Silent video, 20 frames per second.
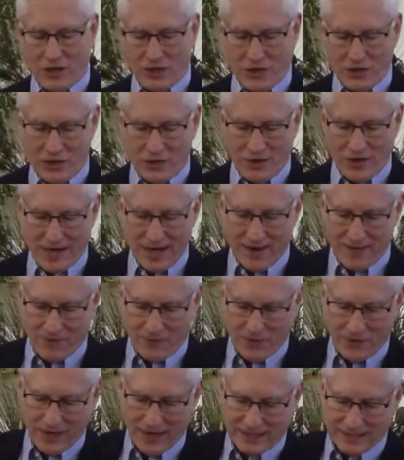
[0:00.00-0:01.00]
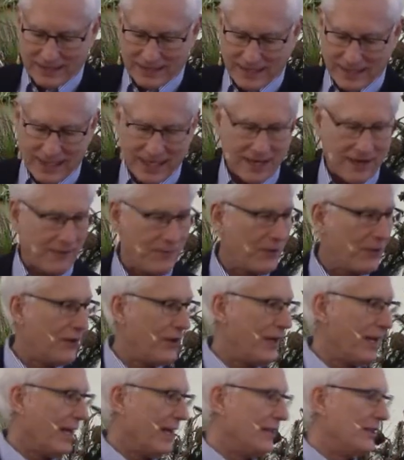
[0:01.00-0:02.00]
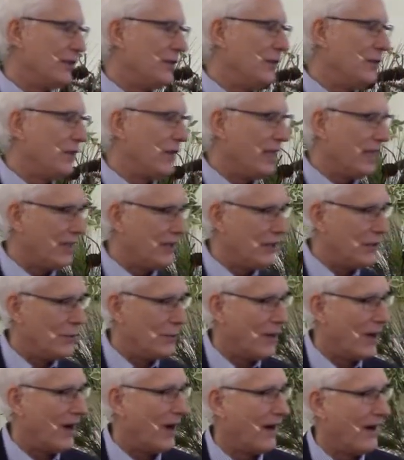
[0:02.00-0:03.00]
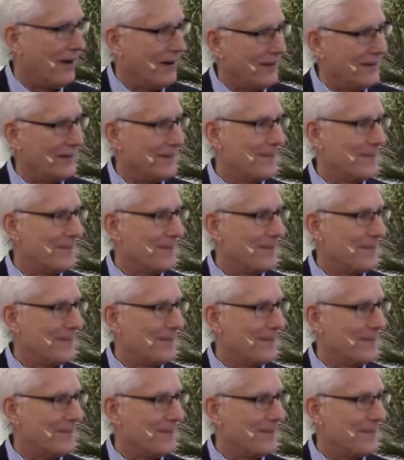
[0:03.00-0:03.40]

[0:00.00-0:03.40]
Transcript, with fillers: You're never as covered as you think you are.